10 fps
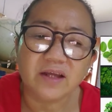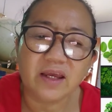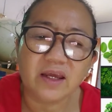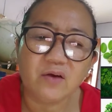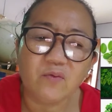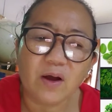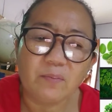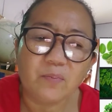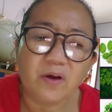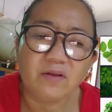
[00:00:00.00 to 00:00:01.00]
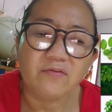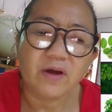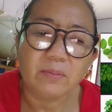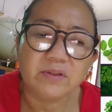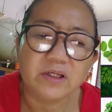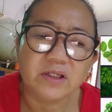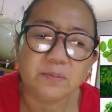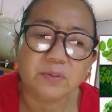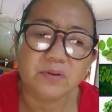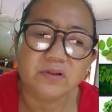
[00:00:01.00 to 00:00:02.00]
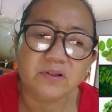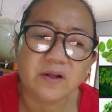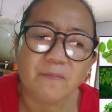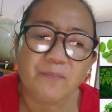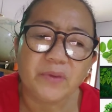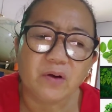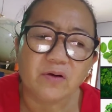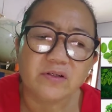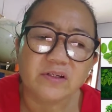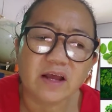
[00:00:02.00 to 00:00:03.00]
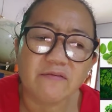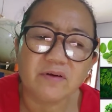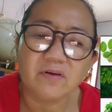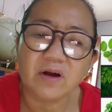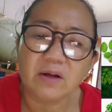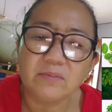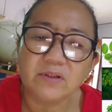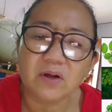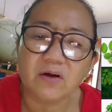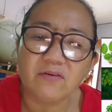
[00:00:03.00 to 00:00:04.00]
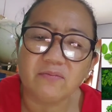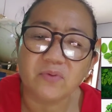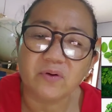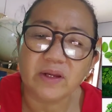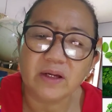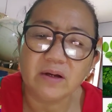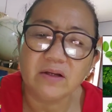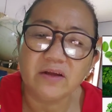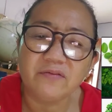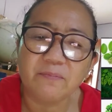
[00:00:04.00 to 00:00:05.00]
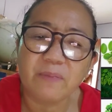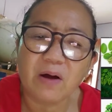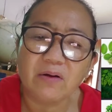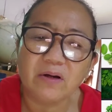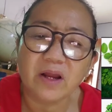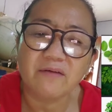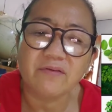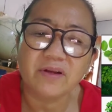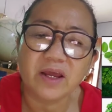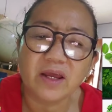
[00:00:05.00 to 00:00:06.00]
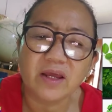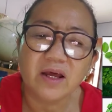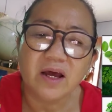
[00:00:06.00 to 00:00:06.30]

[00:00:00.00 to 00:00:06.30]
taking 1.5 teaspoons or 7 grams of Moringa leaf powder every day